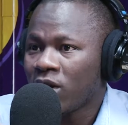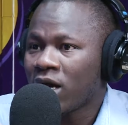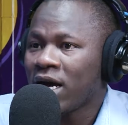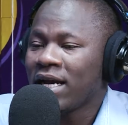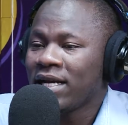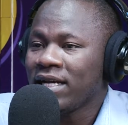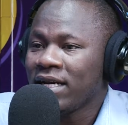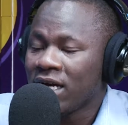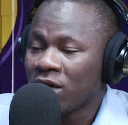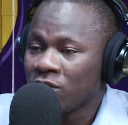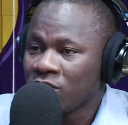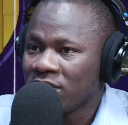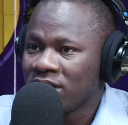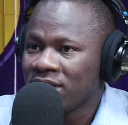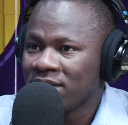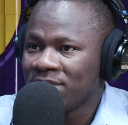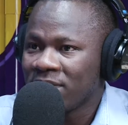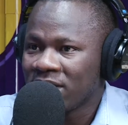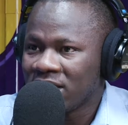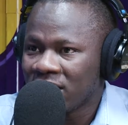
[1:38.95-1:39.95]
carrying out
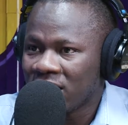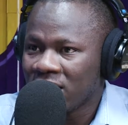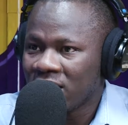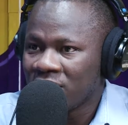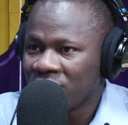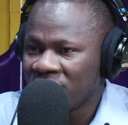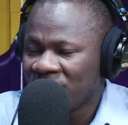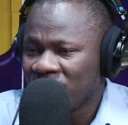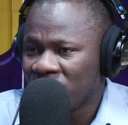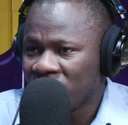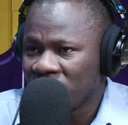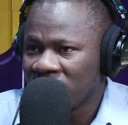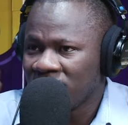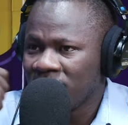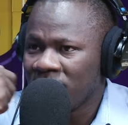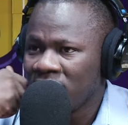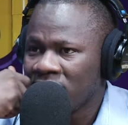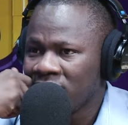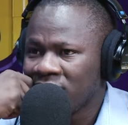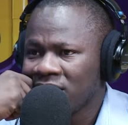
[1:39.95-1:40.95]
this particular
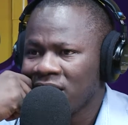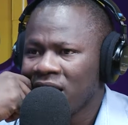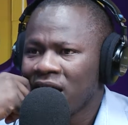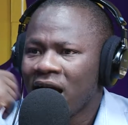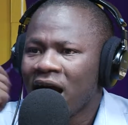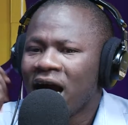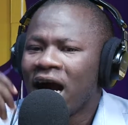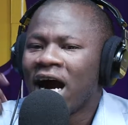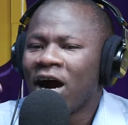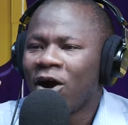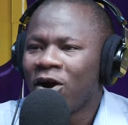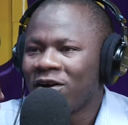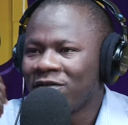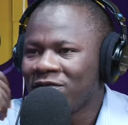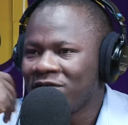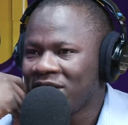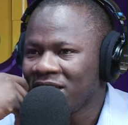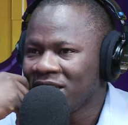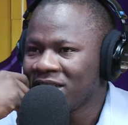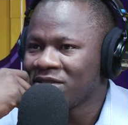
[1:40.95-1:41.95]
responsibility, how have
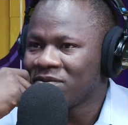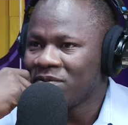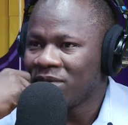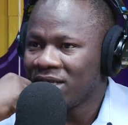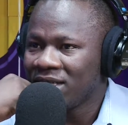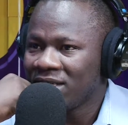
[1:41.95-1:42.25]
things been?